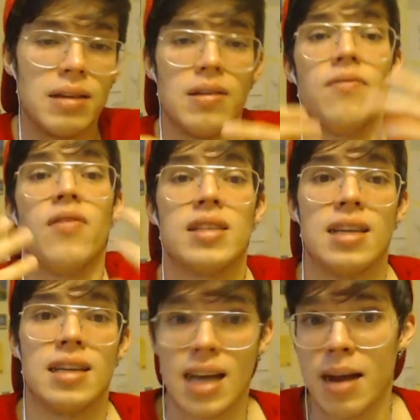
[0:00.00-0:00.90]
invest
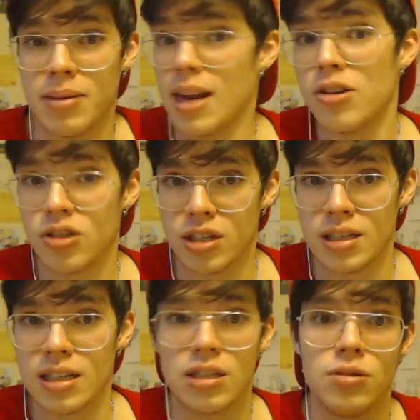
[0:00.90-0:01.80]
any time and energy
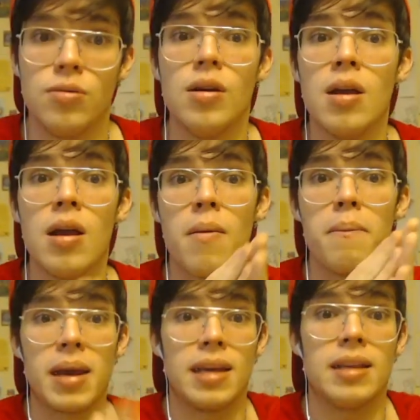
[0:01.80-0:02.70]
into
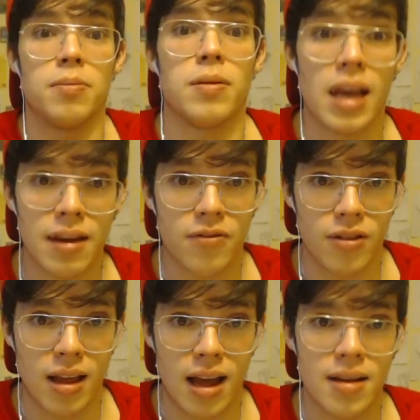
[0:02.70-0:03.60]
making the plan for
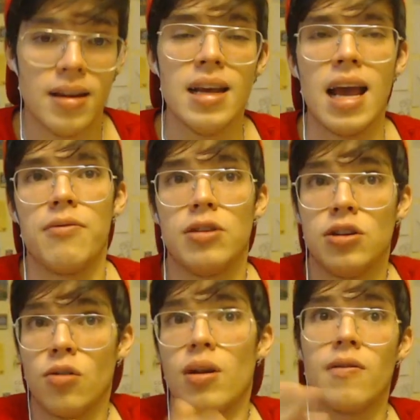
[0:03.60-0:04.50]
that. And when you
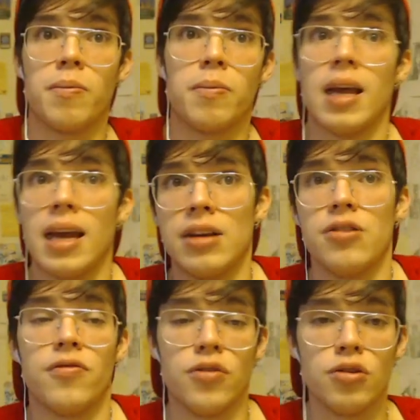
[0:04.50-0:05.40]
don't have a plan,
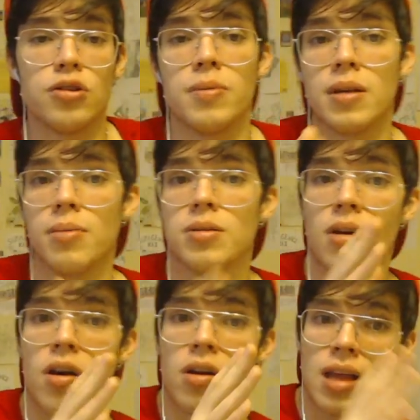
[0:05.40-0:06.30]
your future becomes
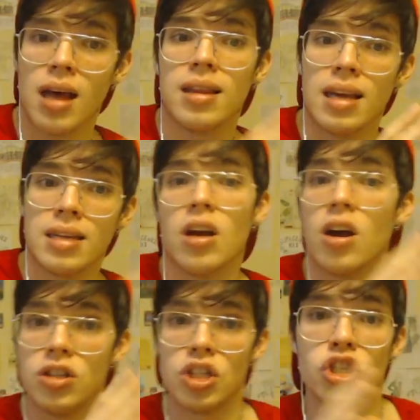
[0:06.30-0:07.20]
a lot less
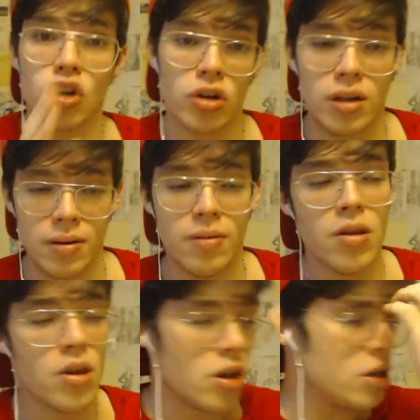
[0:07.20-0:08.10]
uncertain.
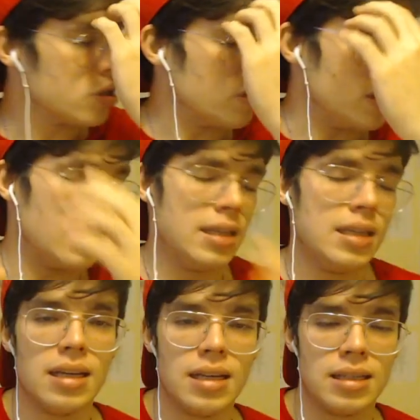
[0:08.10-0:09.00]
So the
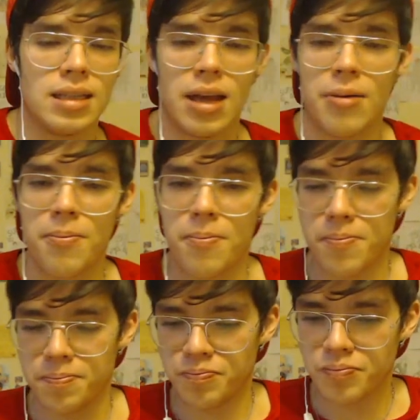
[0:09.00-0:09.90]
idea is that
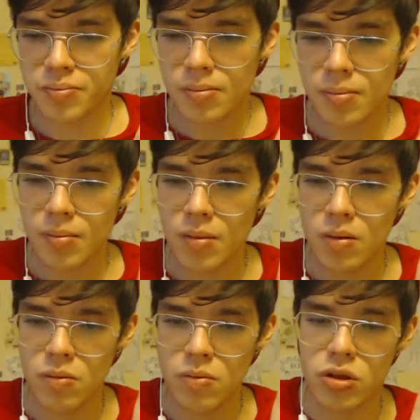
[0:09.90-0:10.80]

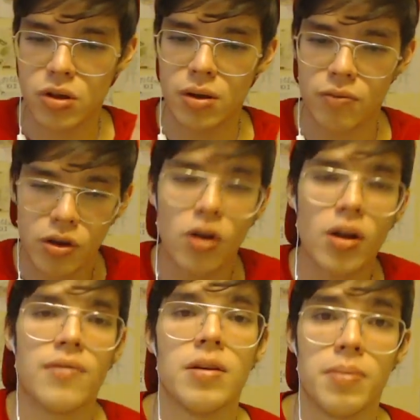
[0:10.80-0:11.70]
we all
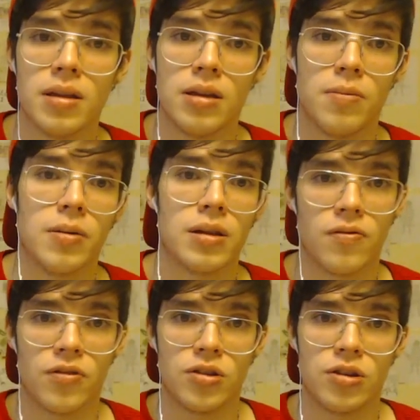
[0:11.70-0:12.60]
have the ability to predict the
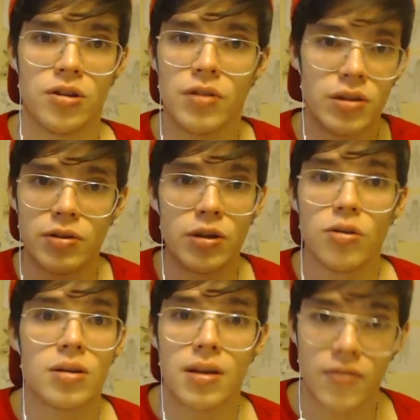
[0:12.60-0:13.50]
future, and we do
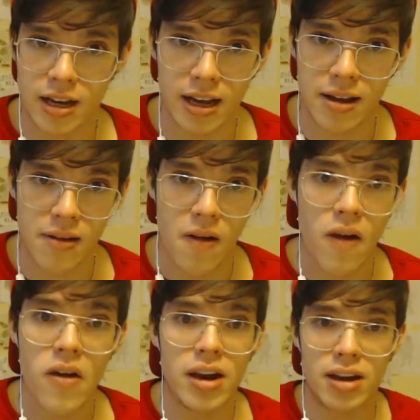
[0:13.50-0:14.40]
this every day.
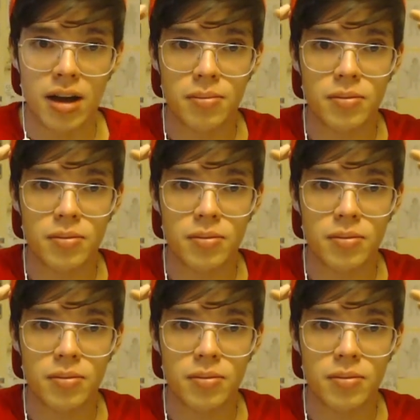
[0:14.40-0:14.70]
It comes